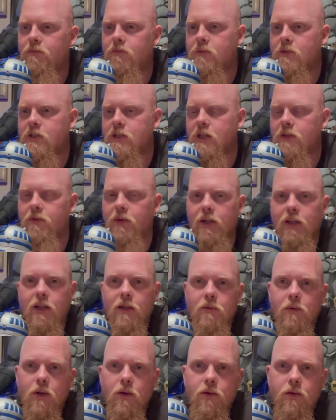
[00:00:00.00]
see if I can get
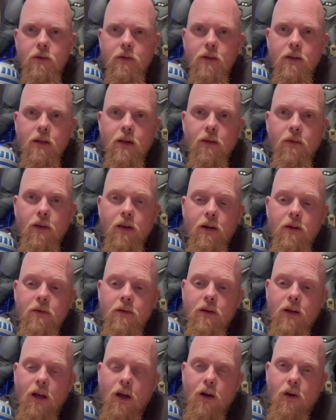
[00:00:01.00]
them going. And
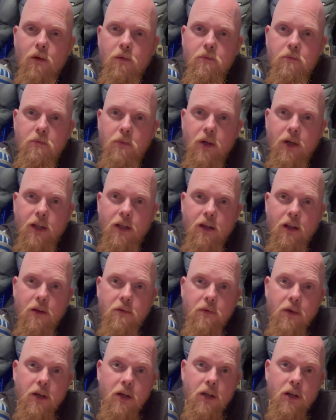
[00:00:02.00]
then I'll bring another
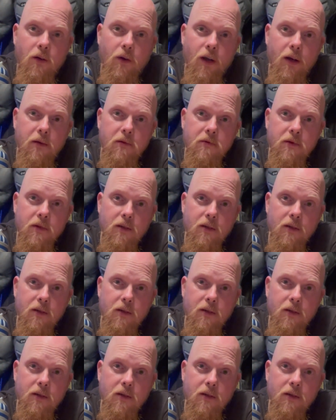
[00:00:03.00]
video out